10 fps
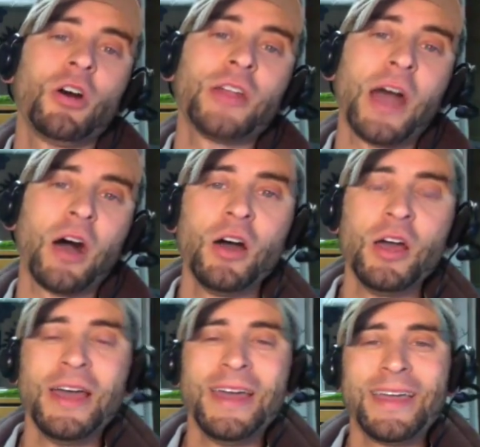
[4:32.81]
Now,
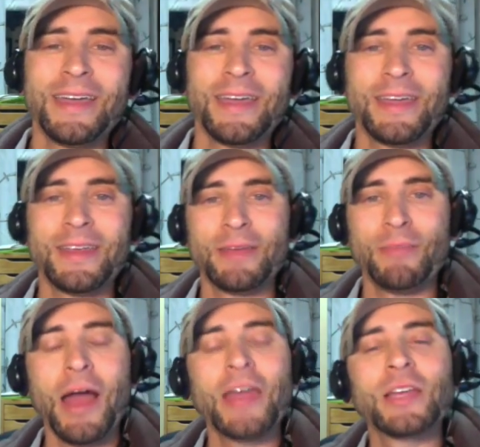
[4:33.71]
in
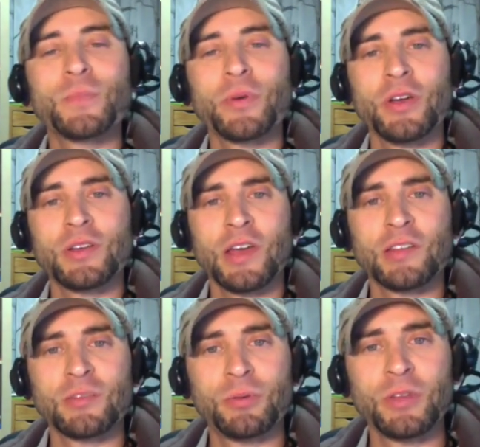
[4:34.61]
my experience as
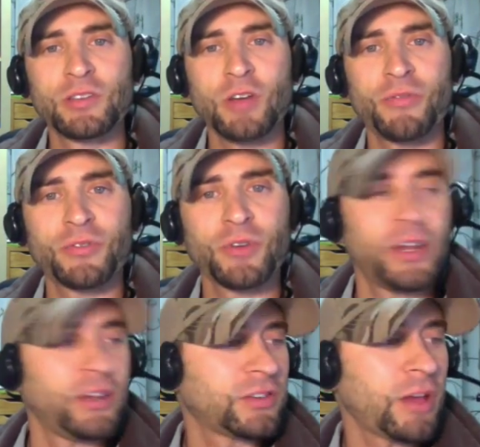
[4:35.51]
a police officer and
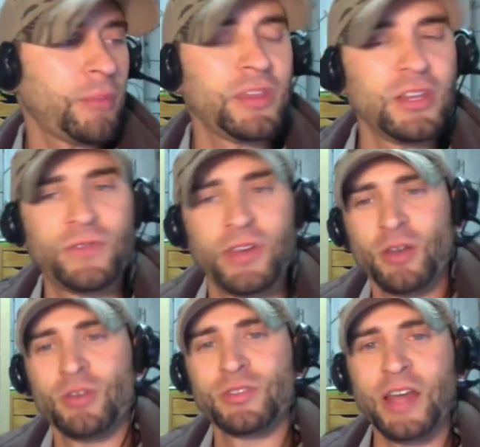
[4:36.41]
in some of these
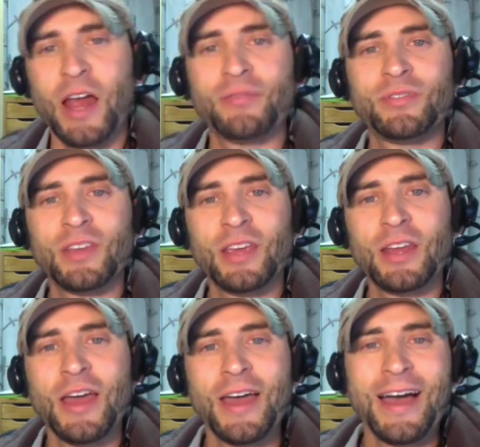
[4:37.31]
videos that I've seen,
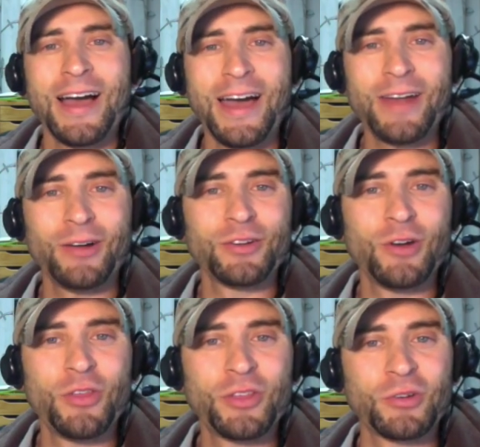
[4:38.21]
I don't
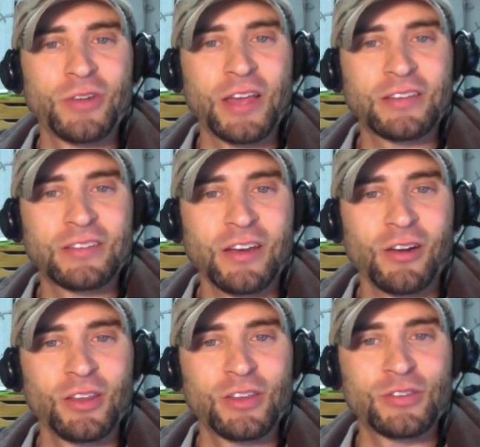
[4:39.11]
know that they're
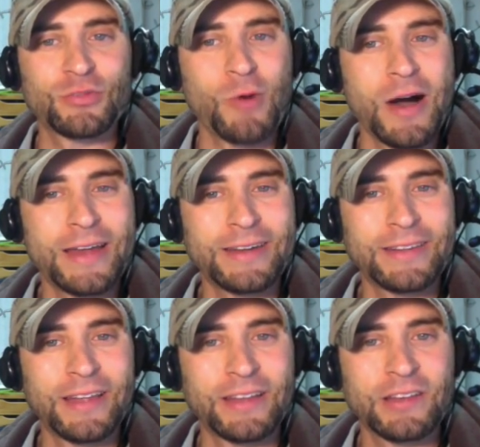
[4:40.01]
necessarily SWAT
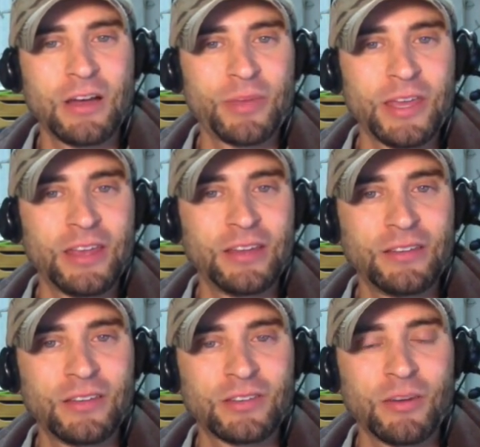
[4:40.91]
that's coming
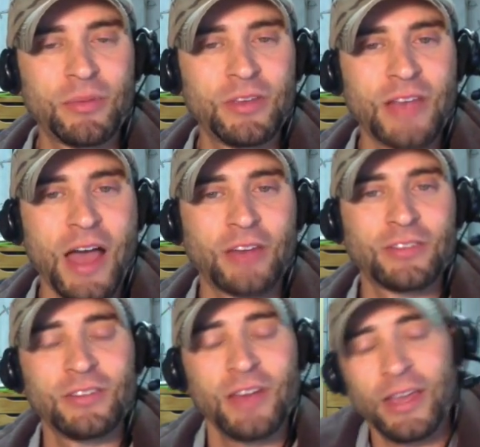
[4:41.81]
into some of these
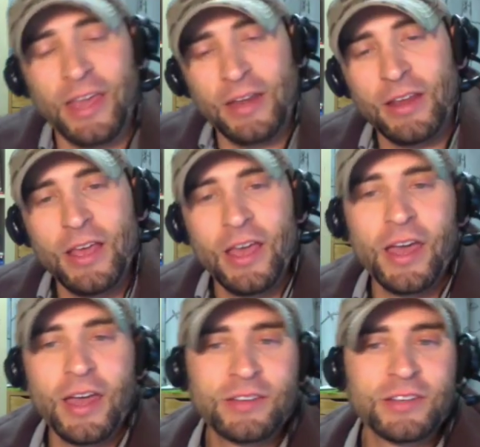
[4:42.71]
houses. Again,
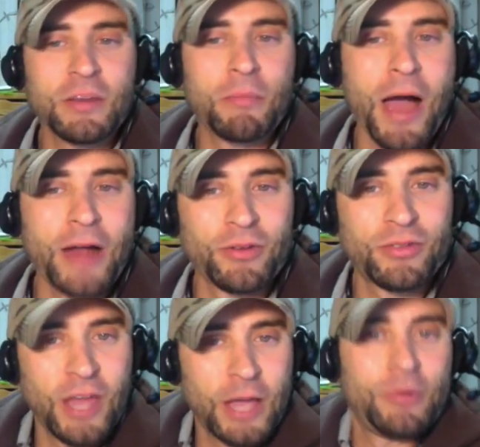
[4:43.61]
it's just a minor
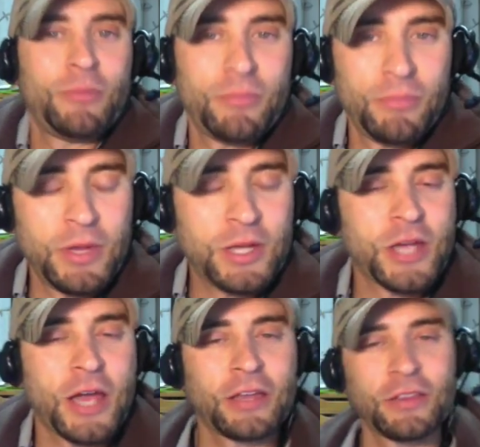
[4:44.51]
thing, but me
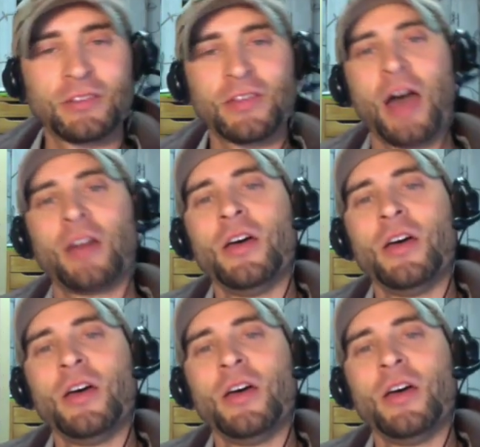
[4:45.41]
checking this out.